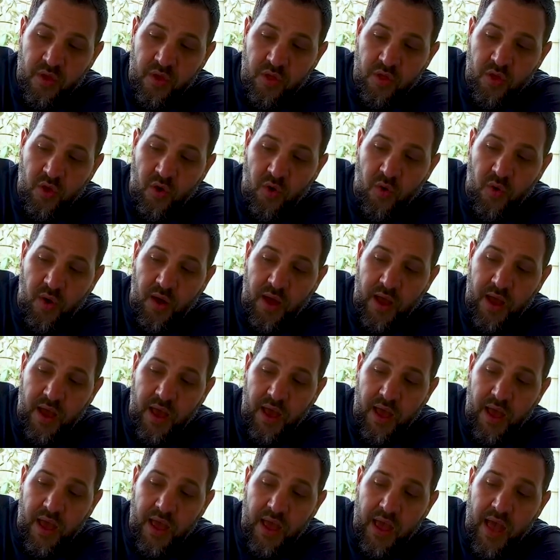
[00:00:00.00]
So
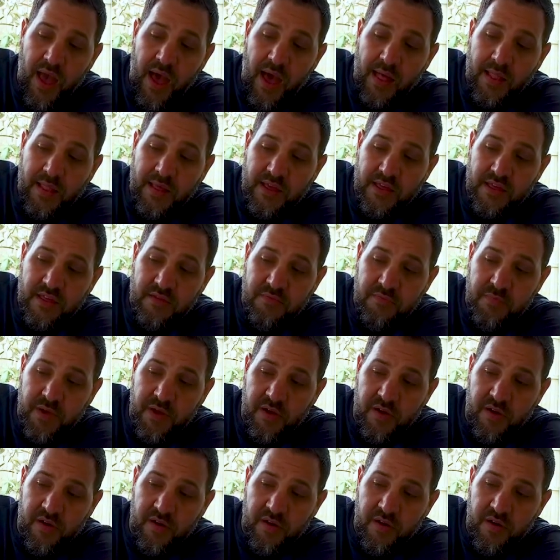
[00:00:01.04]
a Helles
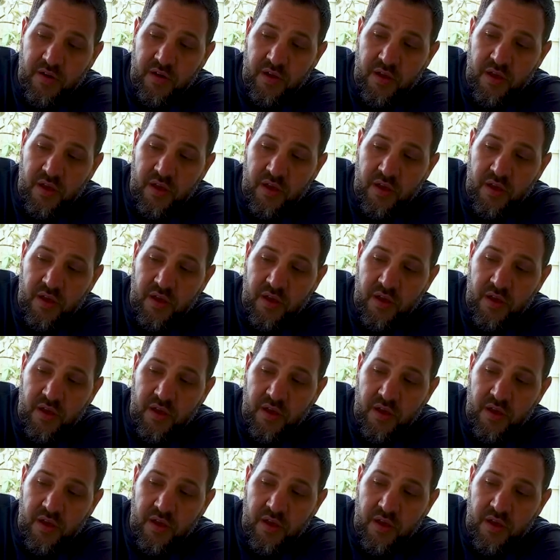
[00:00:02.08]
beer,